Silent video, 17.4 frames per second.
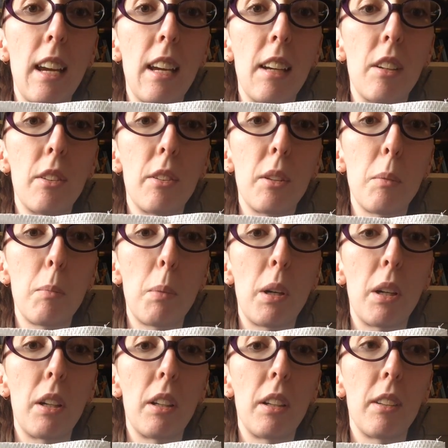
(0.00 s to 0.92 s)
actually
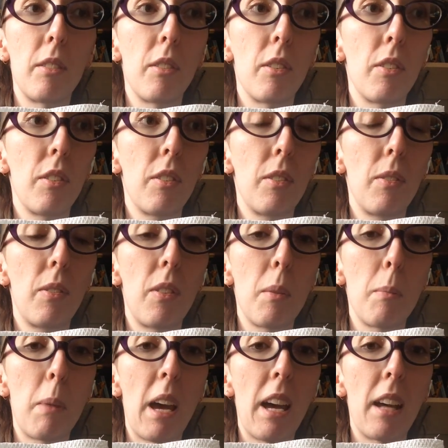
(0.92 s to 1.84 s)
part of
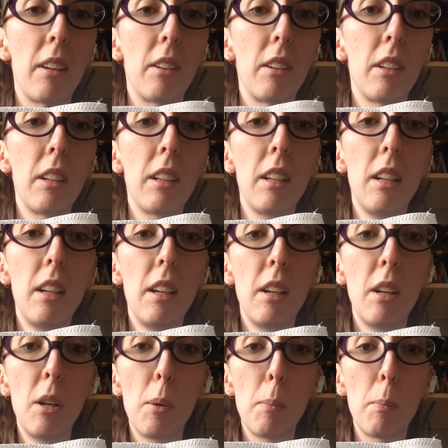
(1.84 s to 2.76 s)
the pattern,
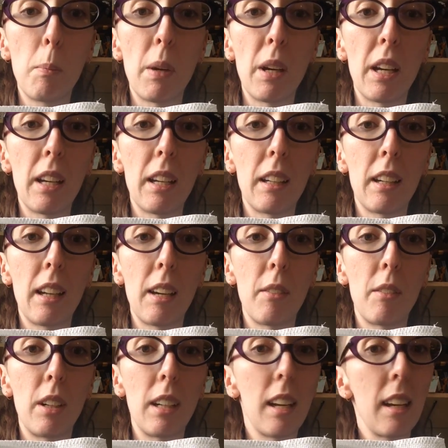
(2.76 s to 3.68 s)
but
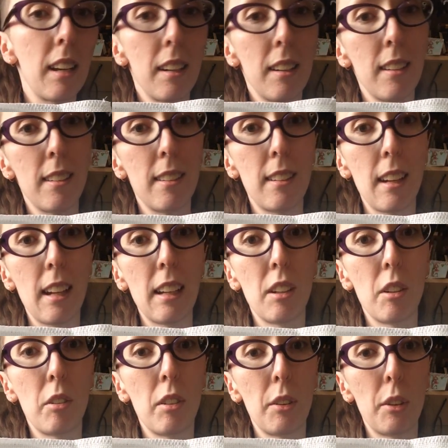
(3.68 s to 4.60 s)
I wanted it to
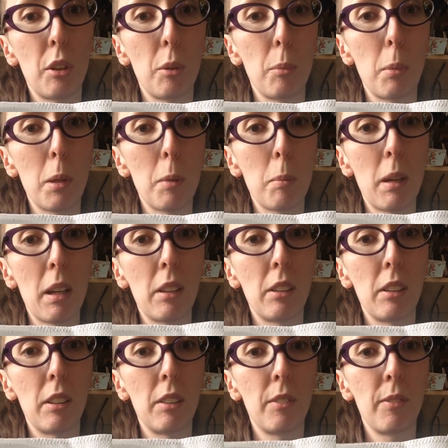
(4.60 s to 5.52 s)
stand out a little bit
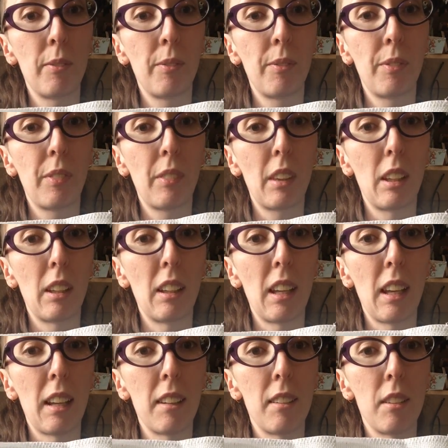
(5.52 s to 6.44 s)
better
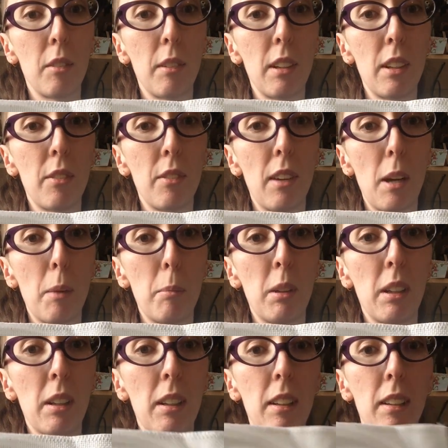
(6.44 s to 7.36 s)
against the white
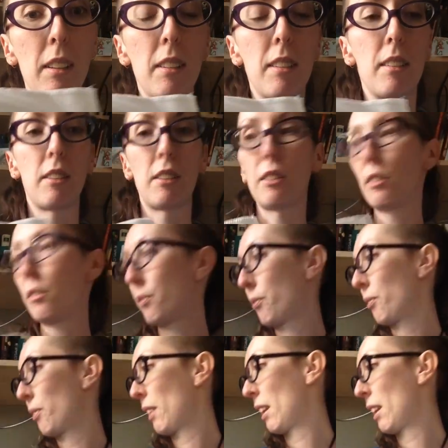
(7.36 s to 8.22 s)
fabric. So